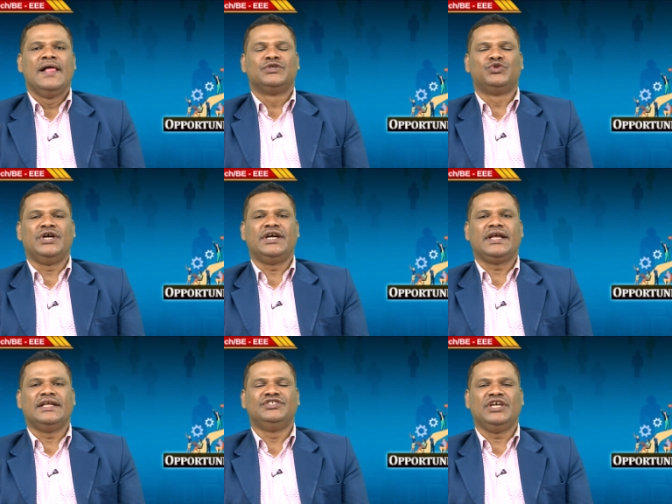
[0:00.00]
student
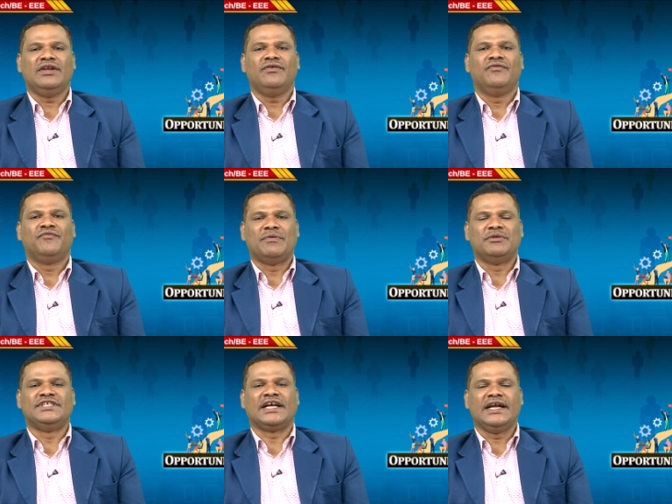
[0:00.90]
can join from the
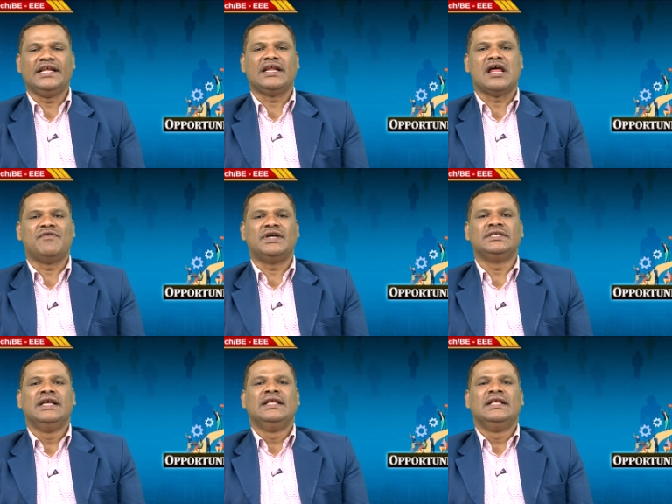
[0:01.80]
second year onwards,